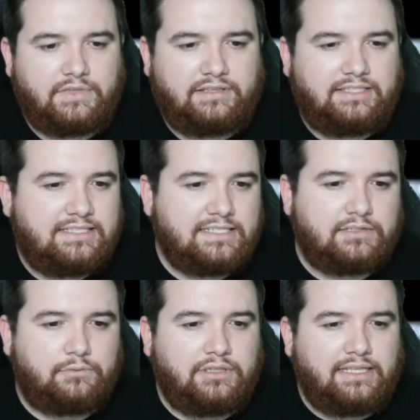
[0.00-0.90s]
This
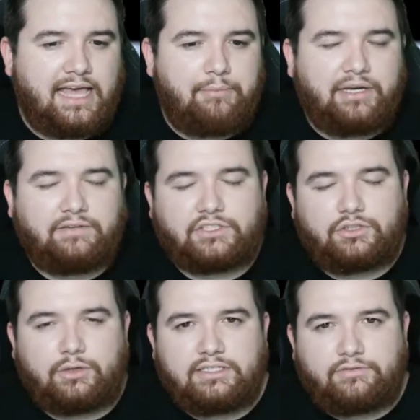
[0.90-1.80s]
isn't really that big of a
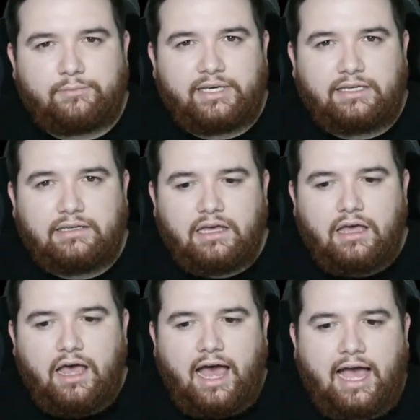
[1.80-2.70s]
choice for me.
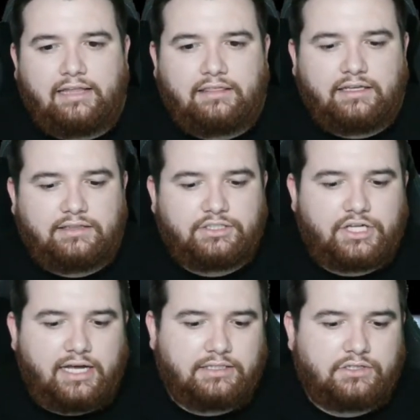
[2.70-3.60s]
I think the
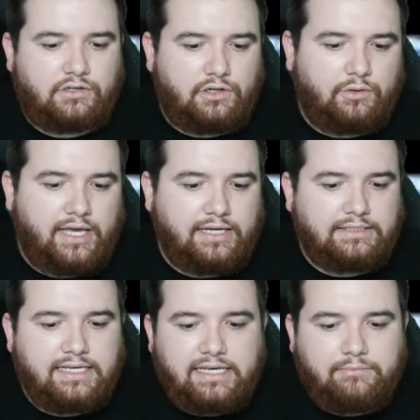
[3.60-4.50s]
Giants are an okay
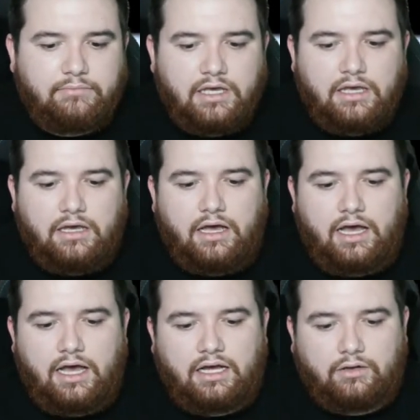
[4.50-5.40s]
team.
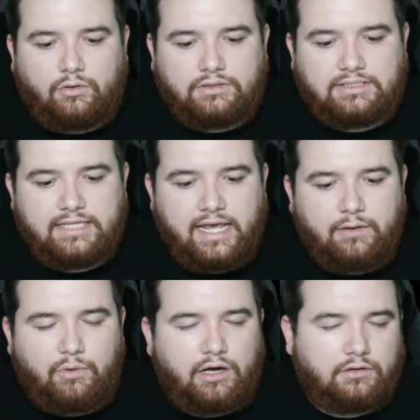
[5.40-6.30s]
Golden Tate,
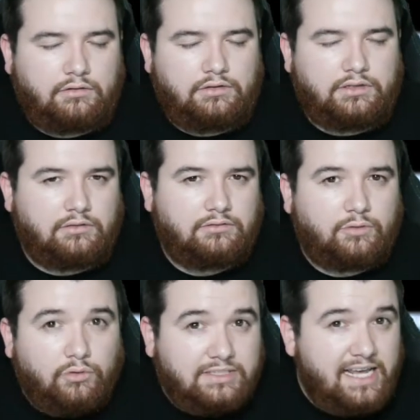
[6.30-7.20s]

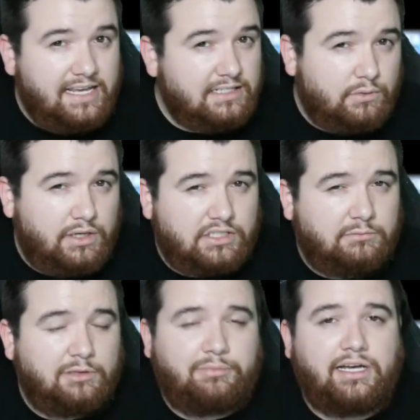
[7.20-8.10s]
Golden Tate is
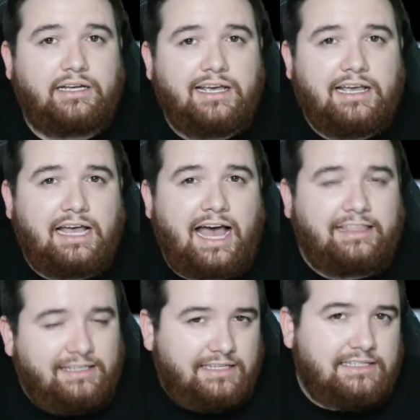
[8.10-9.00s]
questionable, but I
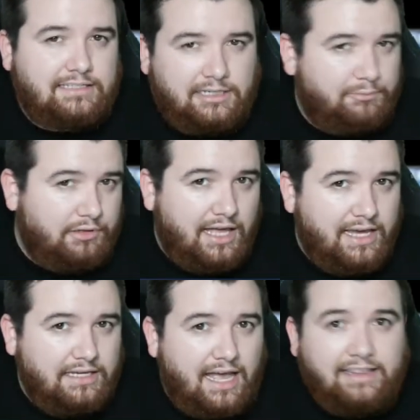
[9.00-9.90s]
think he's going to
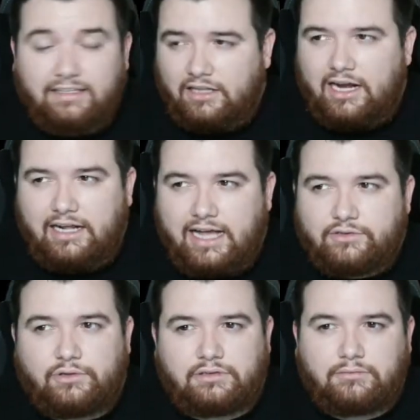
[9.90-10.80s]
play. I think a lot of guys
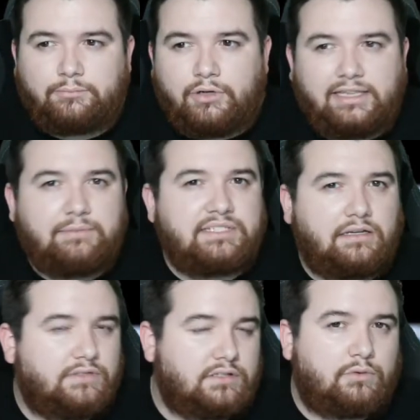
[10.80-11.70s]
who are putting
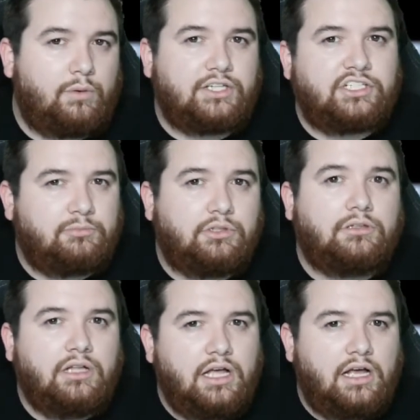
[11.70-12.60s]
themselves as
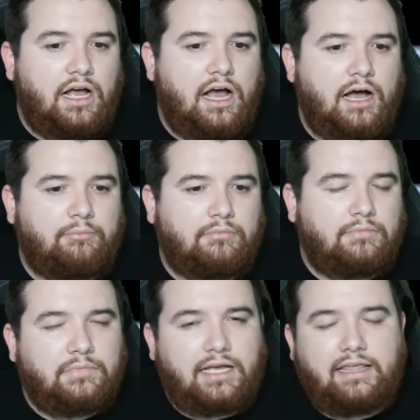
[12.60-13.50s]
questionable,
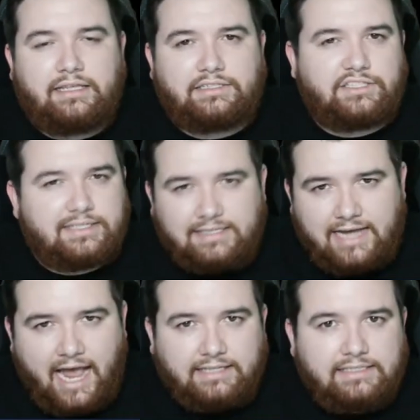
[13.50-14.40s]
I think it's just a
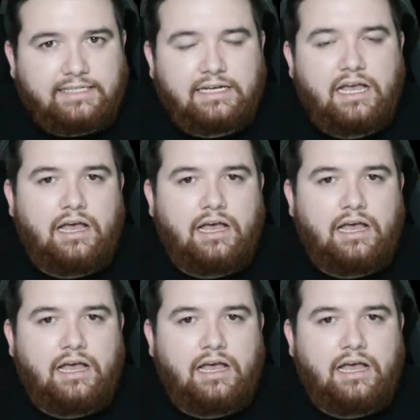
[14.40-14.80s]
tactic.